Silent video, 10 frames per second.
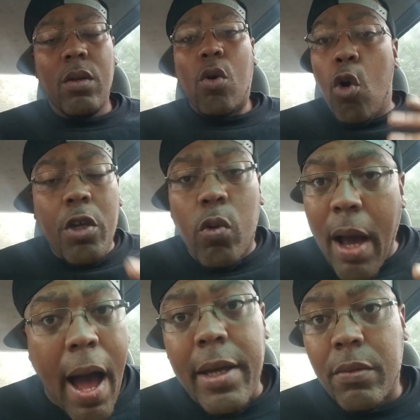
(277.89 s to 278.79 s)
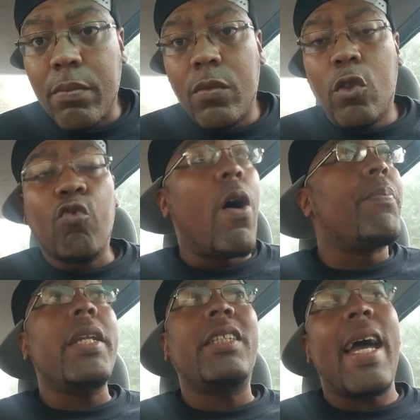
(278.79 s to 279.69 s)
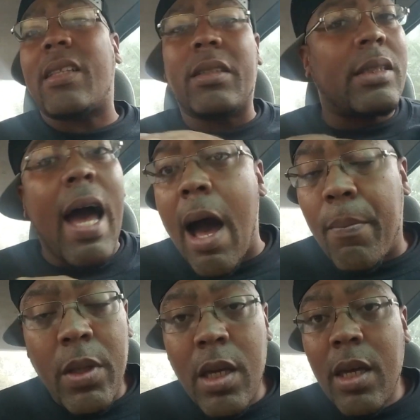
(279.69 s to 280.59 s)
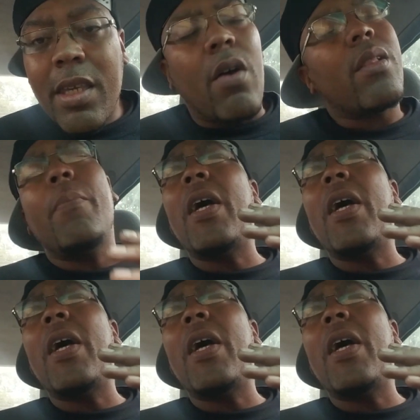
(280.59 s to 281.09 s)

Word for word: Who you got? Rum Nitty's at the top. Yo, let me